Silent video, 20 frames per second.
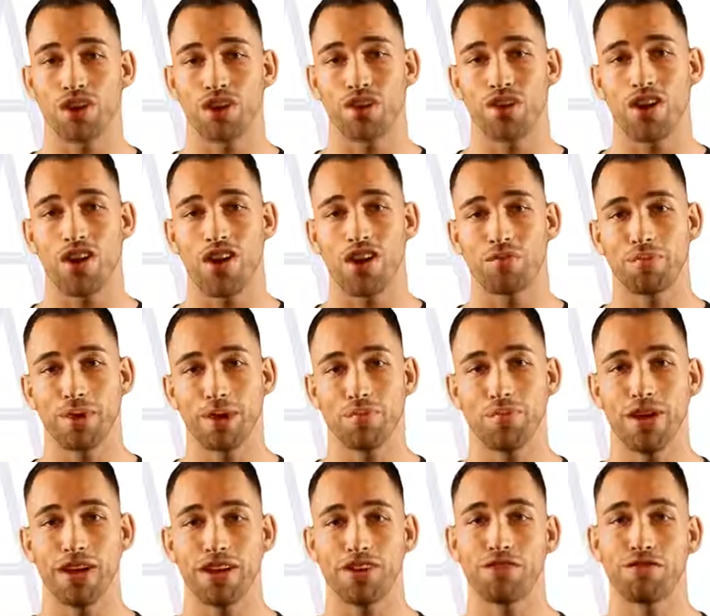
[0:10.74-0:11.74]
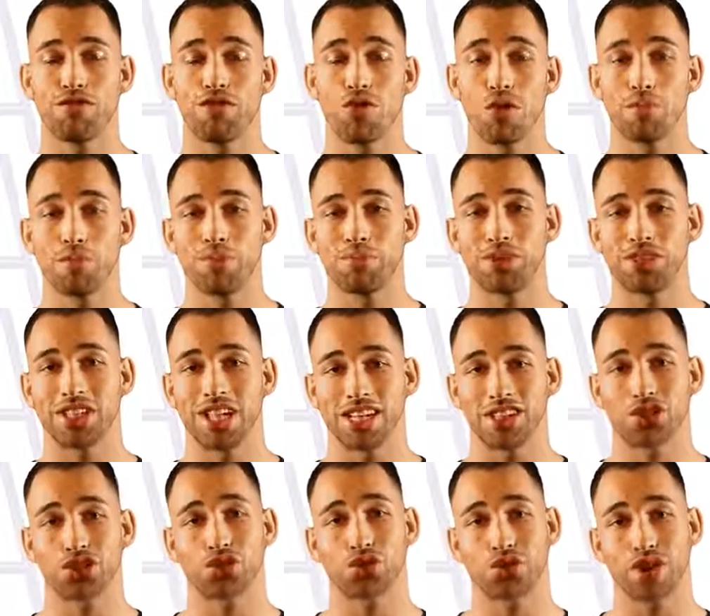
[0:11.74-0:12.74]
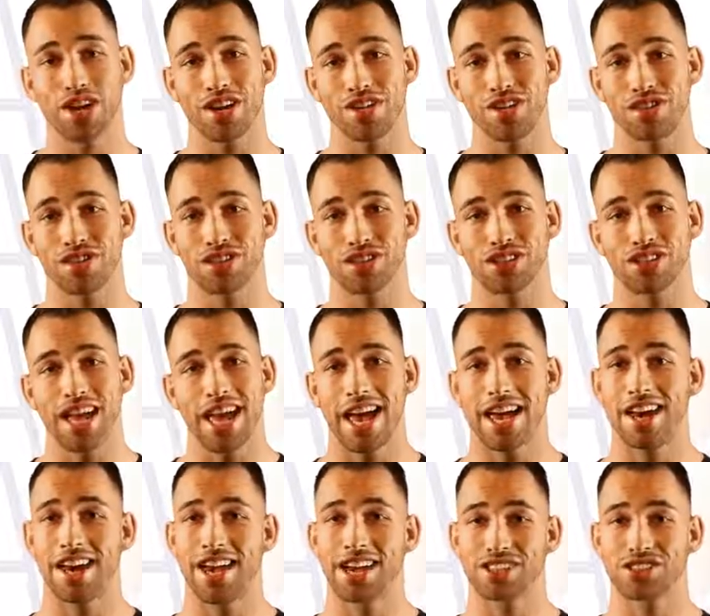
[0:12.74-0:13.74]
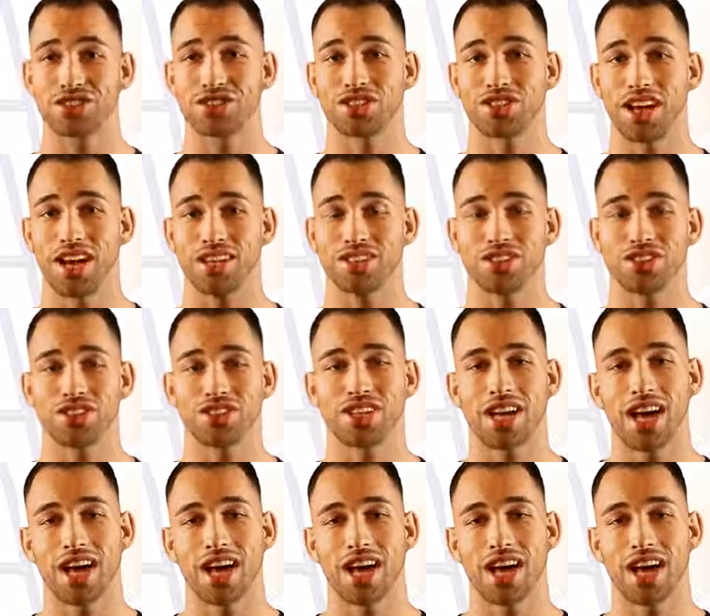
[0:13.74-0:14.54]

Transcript: written off by many form-obsessed trainers and exercisers,